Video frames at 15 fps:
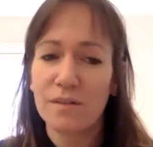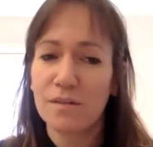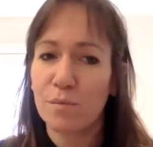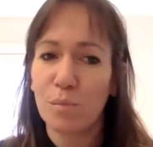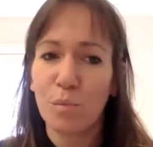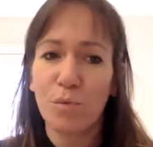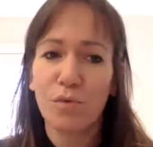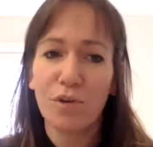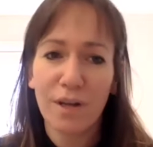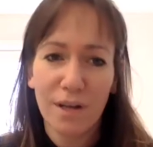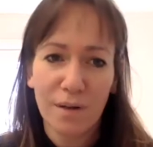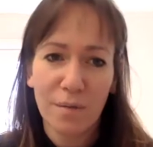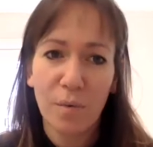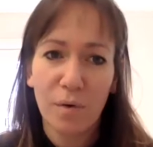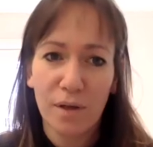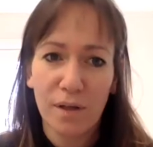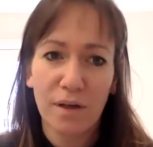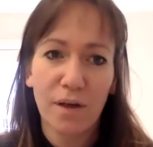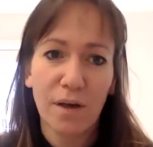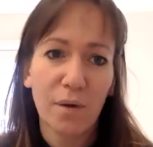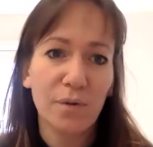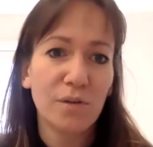and some
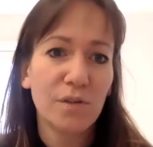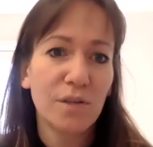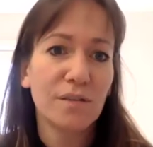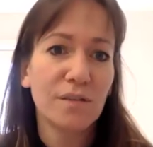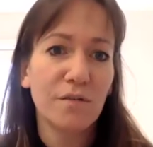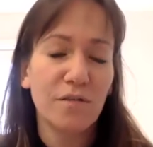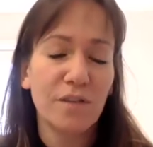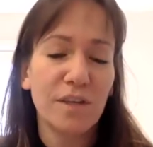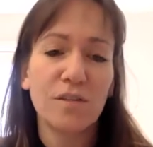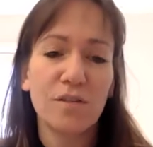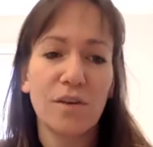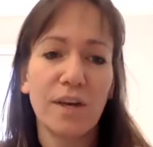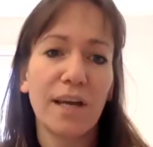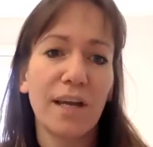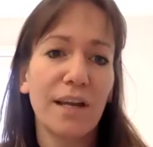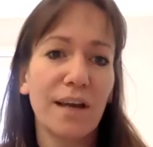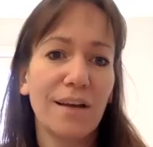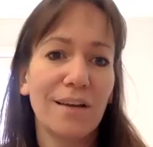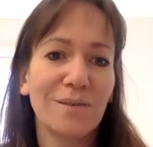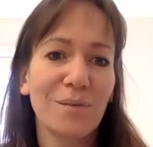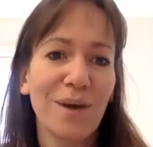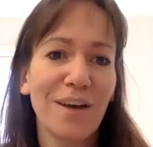brilliant coaches featuring in it
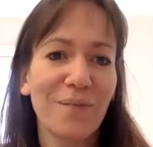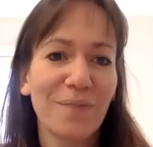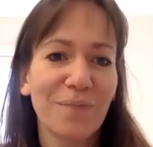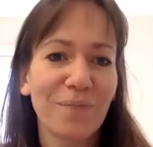as well.